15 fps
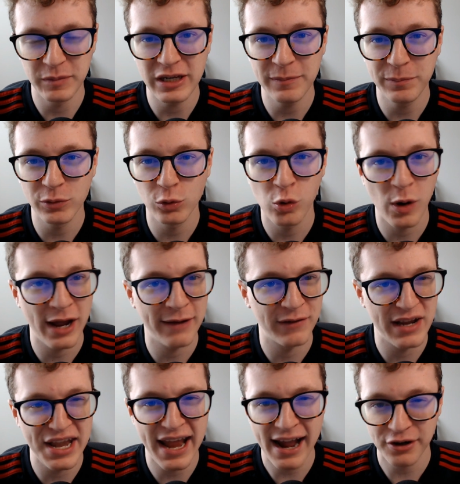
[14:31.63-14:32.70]
people who have a
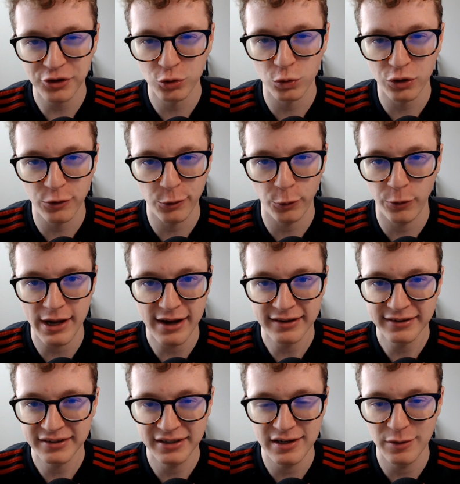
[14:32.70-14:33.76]
natural
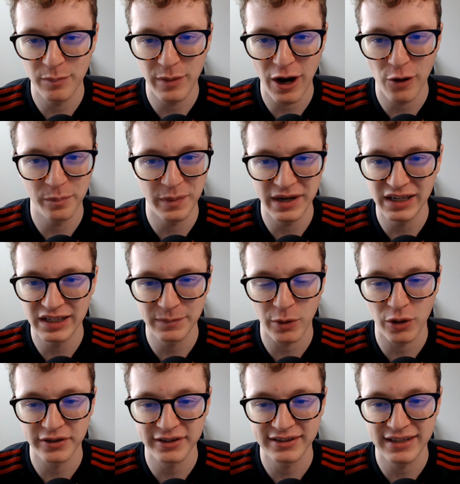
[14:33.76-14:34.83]
curiosity about
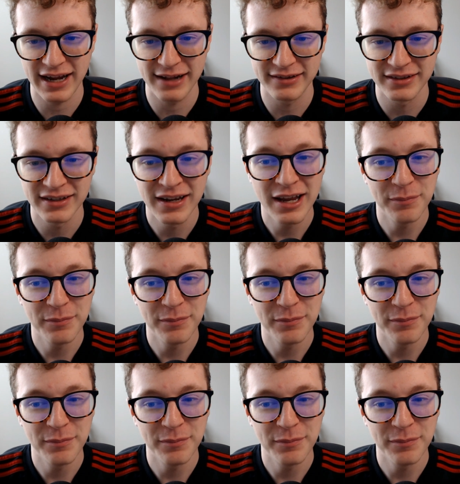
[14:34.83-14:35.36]
baseball stats,